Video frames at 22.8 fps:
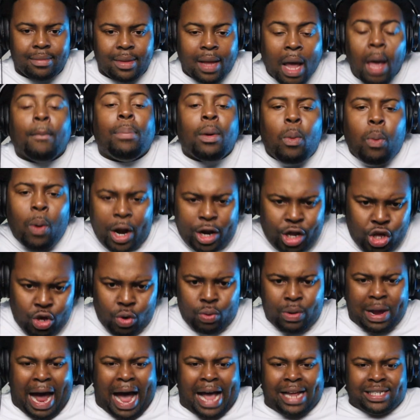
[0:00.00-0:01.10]
But what do you
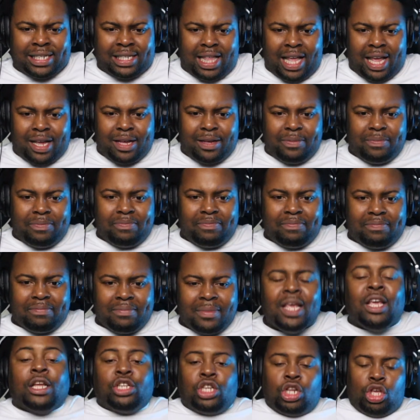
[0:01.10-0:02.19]
guys think?
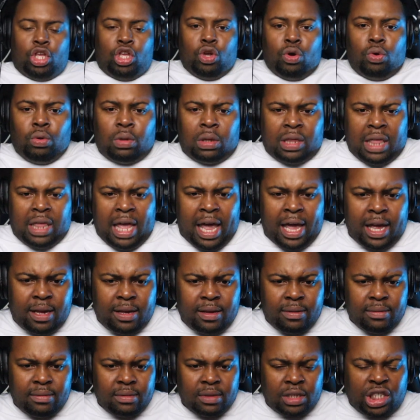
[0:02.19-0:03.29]
Do you think
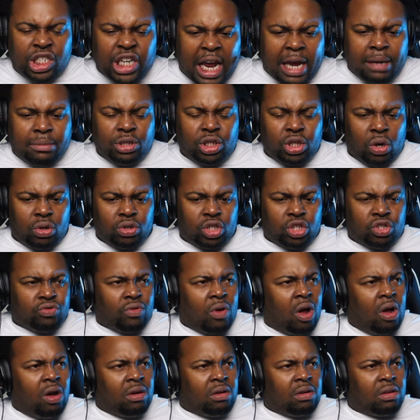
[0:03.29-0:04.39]
James Jones is
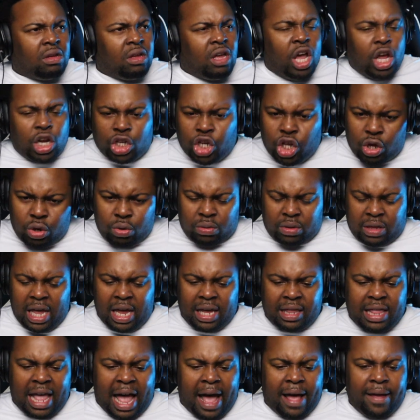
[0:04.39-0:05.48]
wrong? Do you
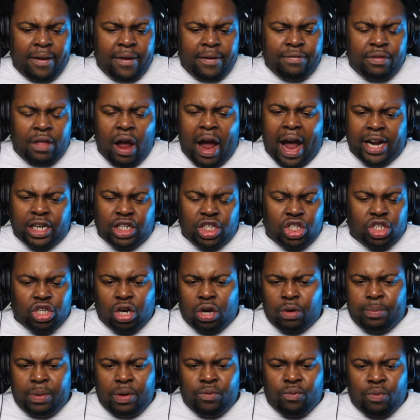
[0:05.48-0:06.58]
think that they're actually just going to
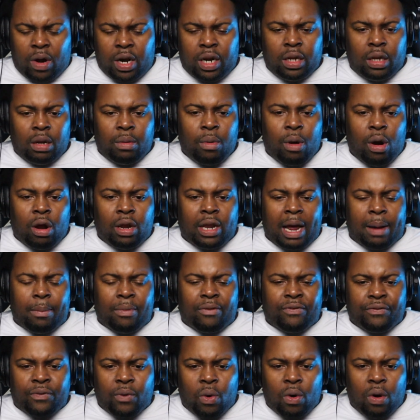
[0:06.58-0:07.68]
be running Lamar like
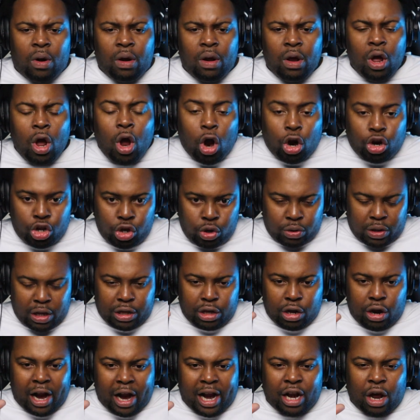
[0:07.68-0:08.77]
before? Or do you think
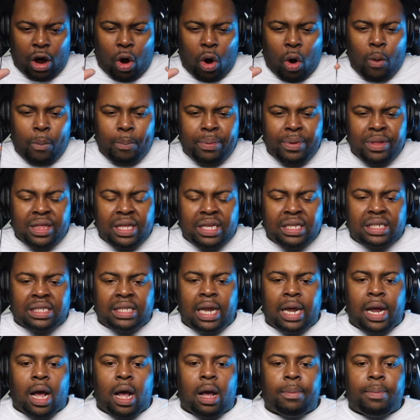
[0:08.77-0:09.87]
they're going to open this
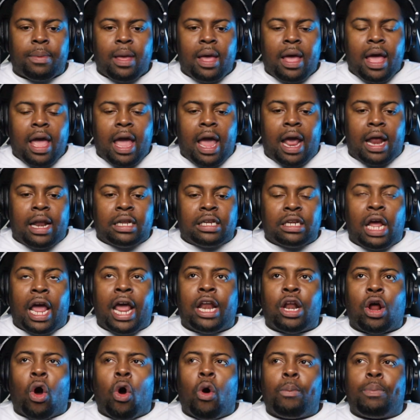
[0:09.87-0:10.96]
thing up and,
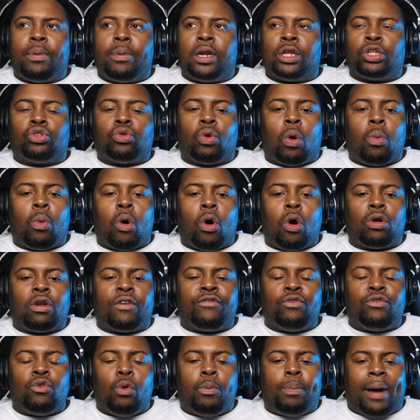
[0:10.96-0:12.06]
and open it to a world of
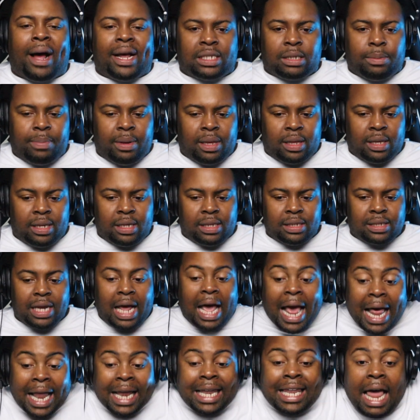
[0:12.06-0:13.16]
new possibilities?
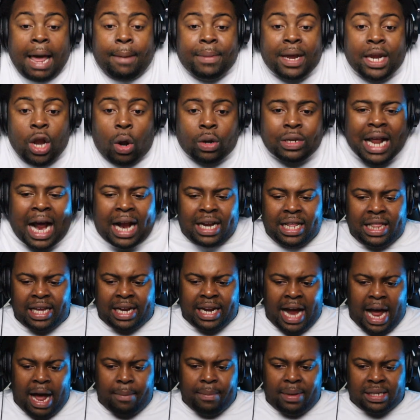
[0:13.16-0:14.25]
Let me know down in the
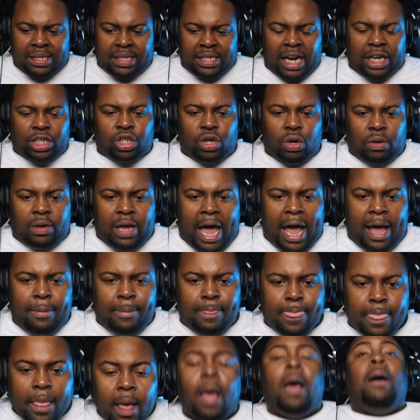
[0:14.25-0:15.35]
comment section, okay?
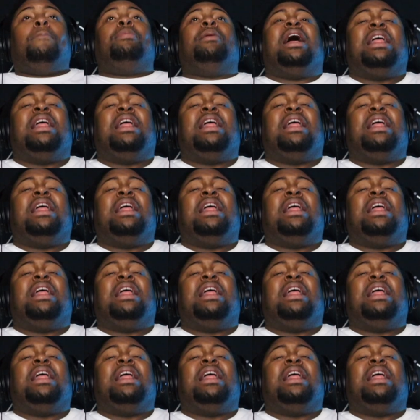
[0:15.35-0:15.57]
But